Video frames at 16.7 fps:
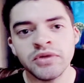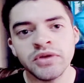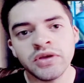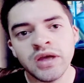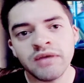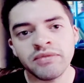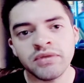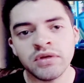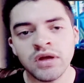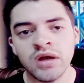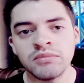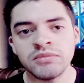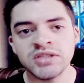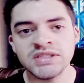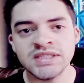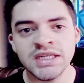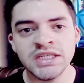you could have a
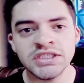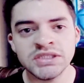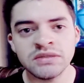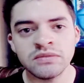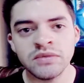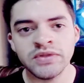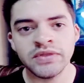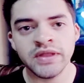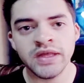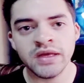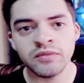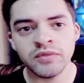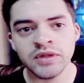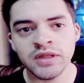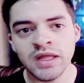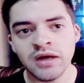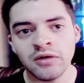conversation with them
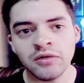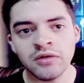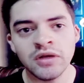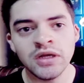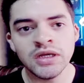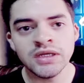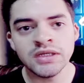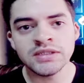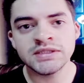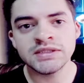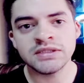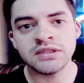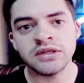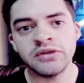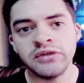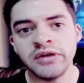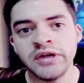without
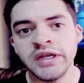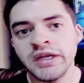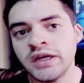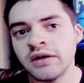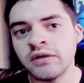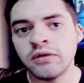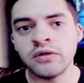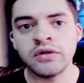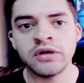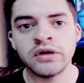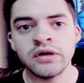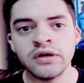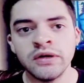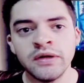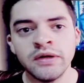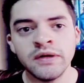stuttering or